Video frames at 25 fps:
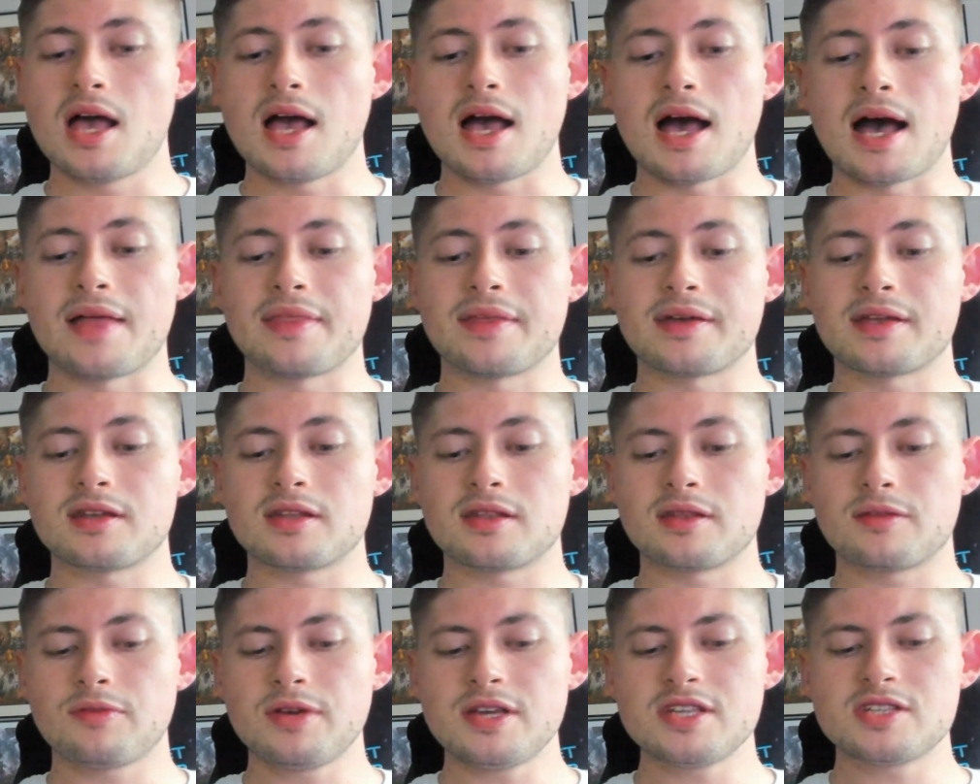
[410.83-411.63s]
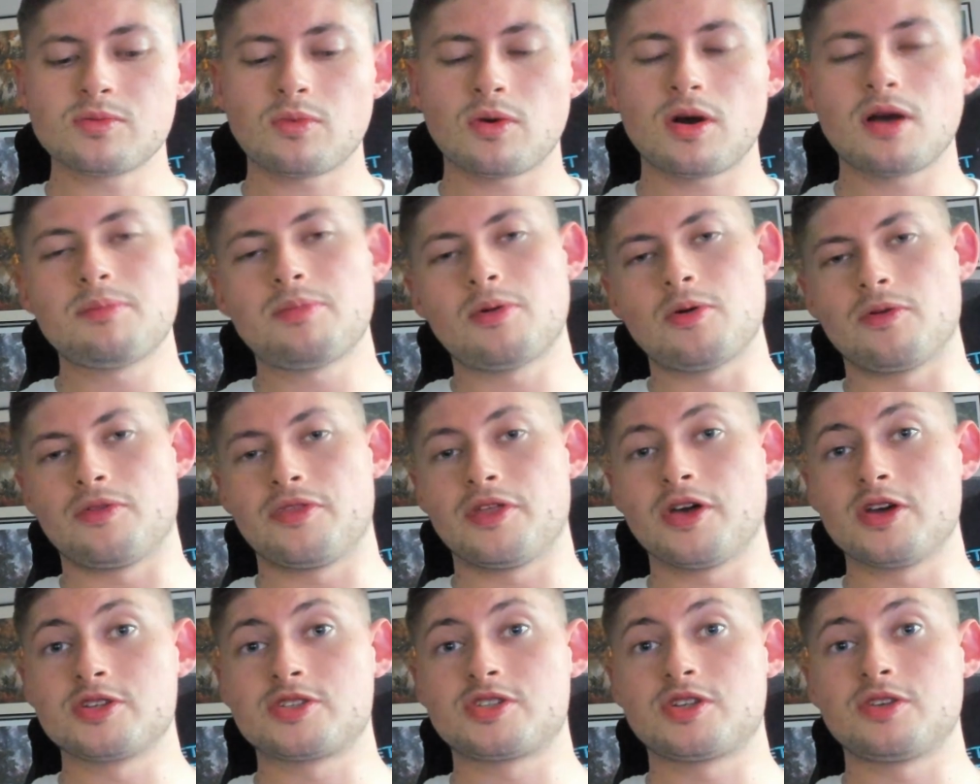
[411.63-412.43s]
And then the reason why I bought
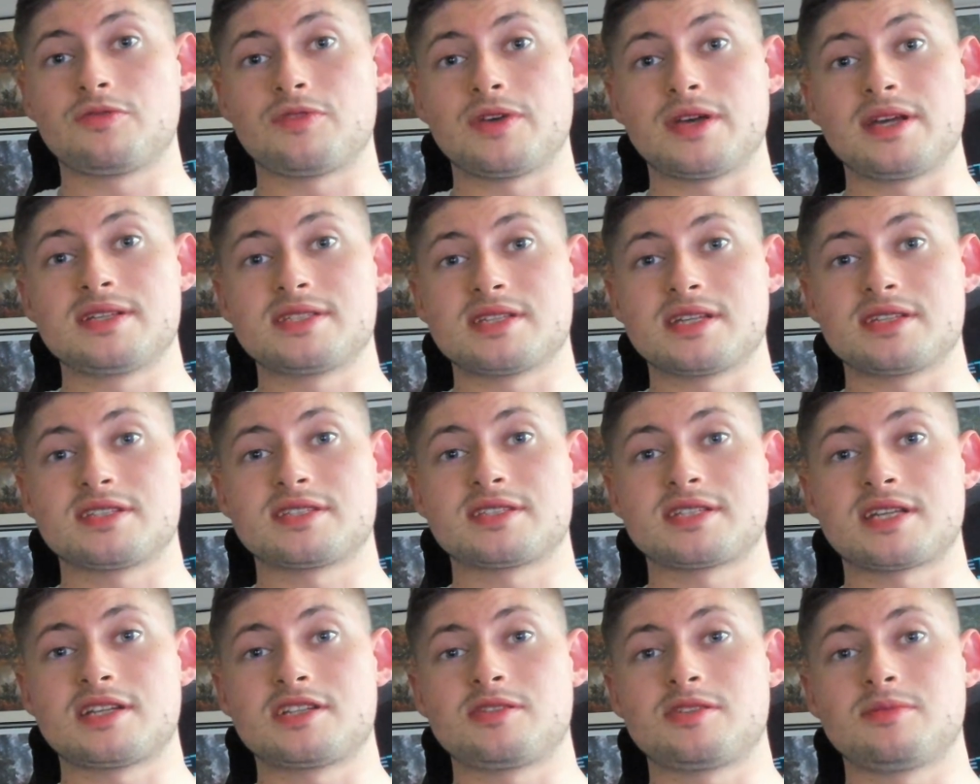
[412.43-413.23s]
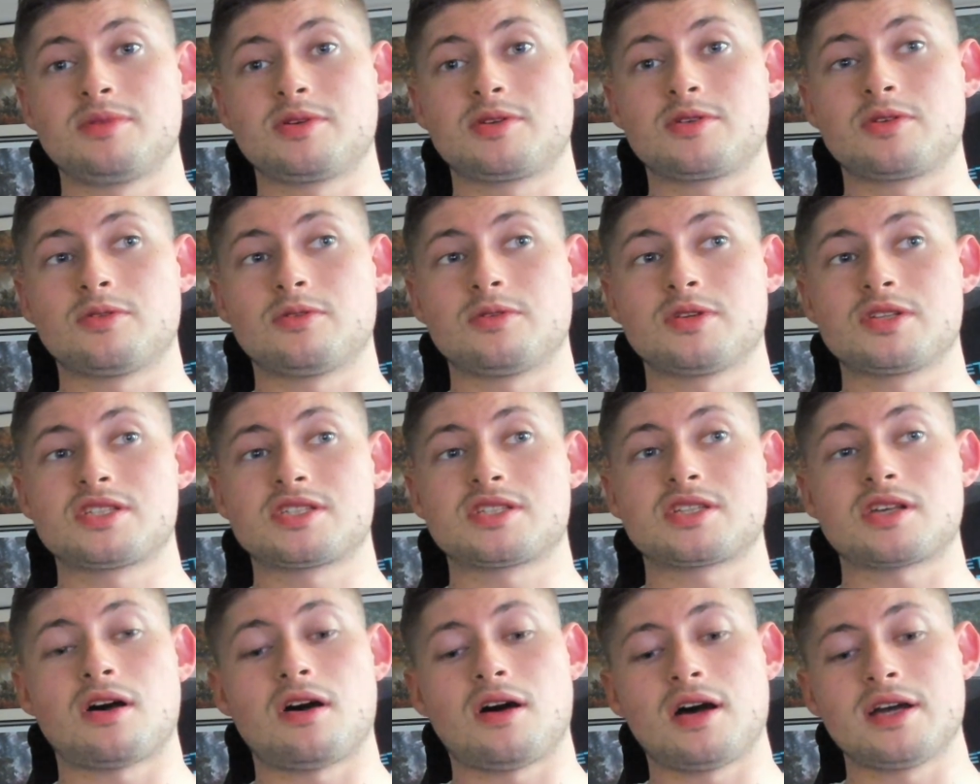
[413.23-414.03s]
those 2 things is essentially
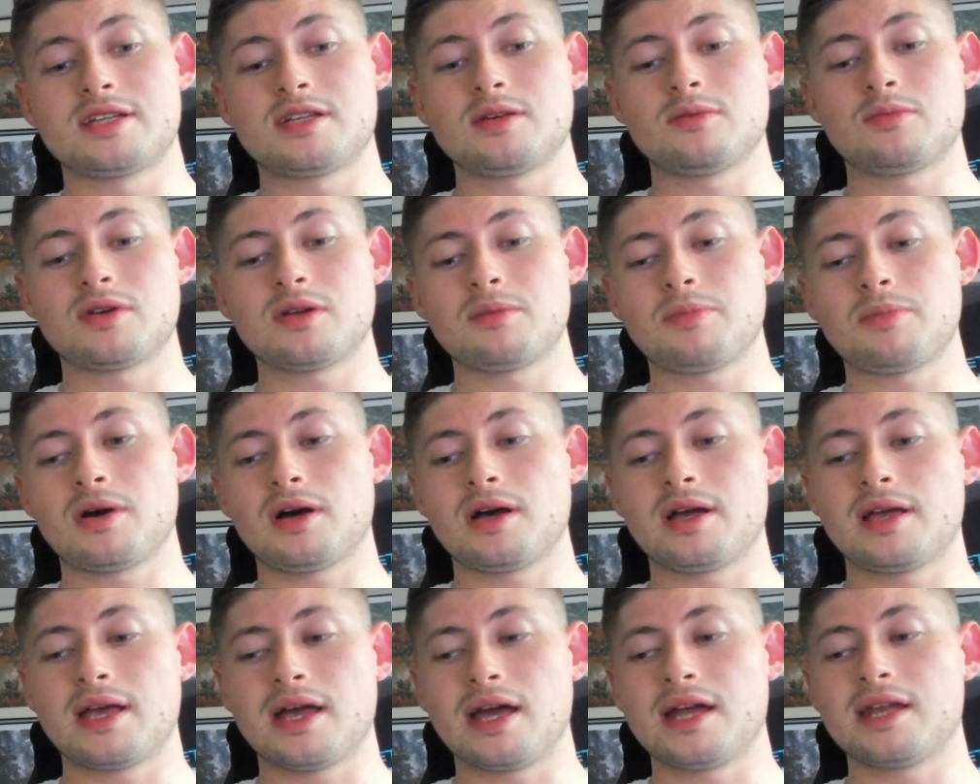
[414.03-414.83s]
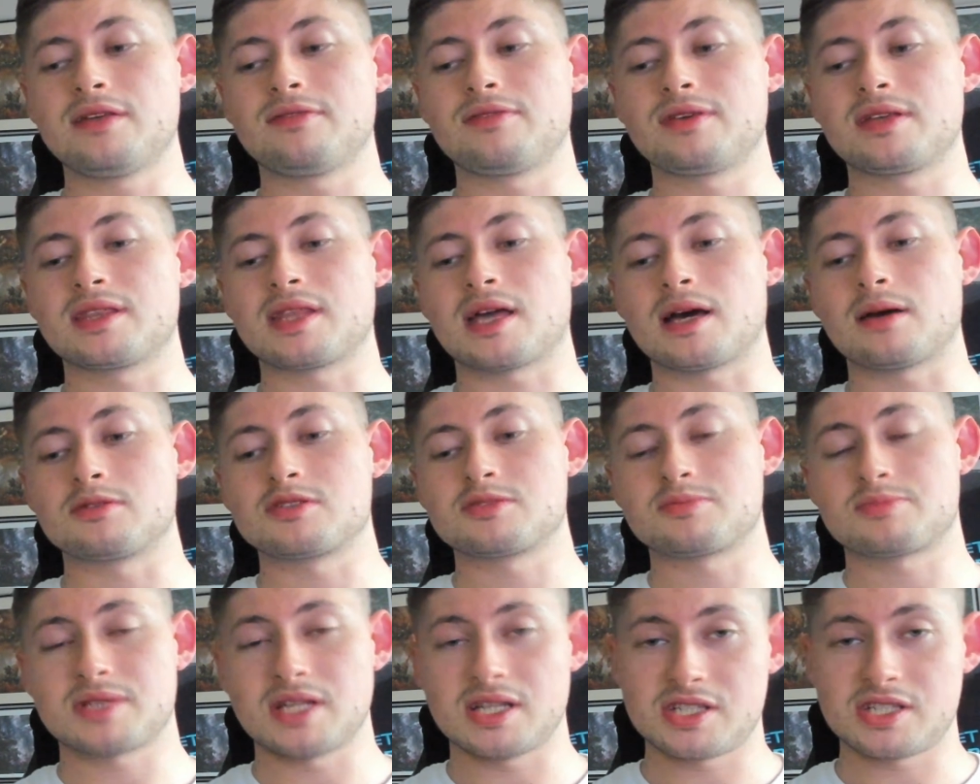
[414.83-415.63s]
because I didn't want to buy anything that was
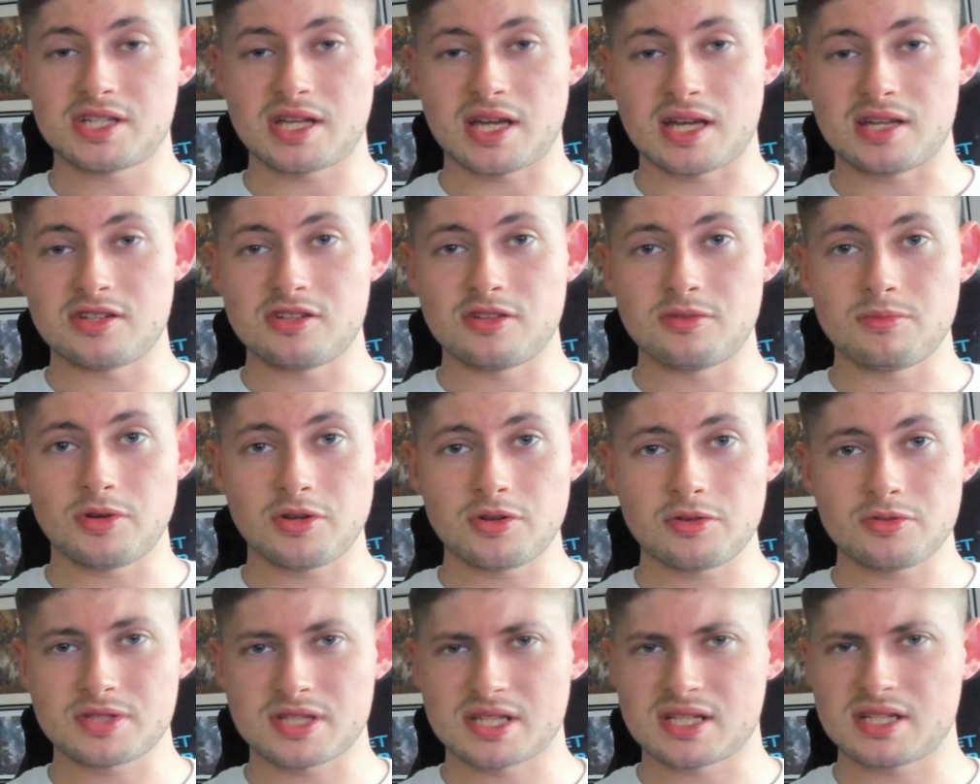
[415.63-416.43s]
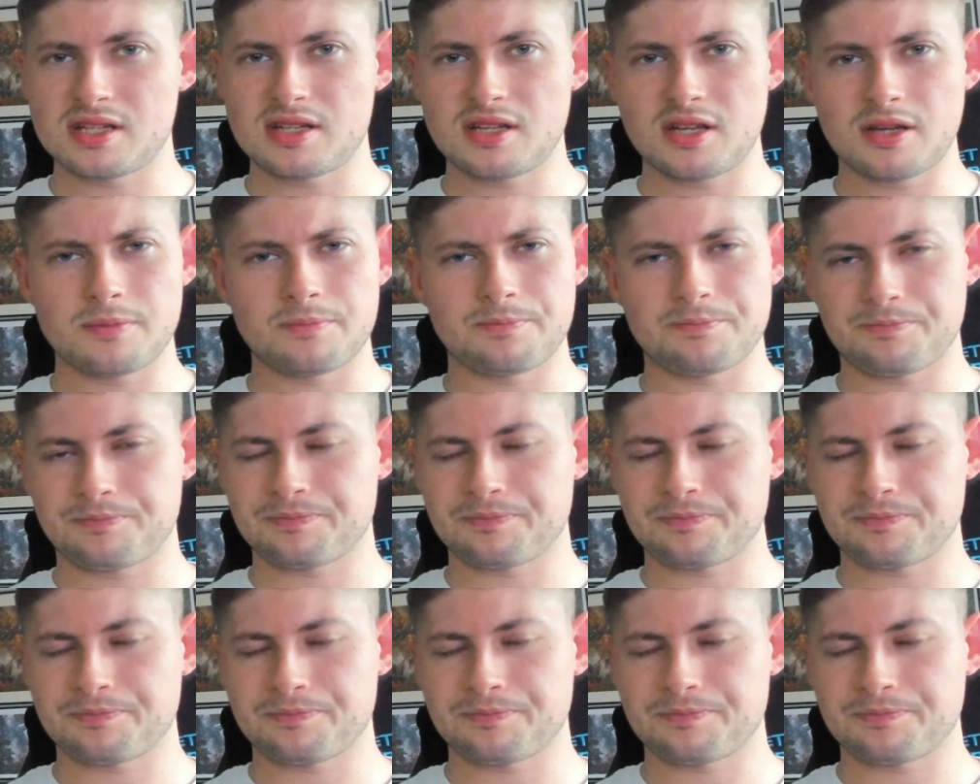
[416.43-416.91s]
potentially getting new models. And I know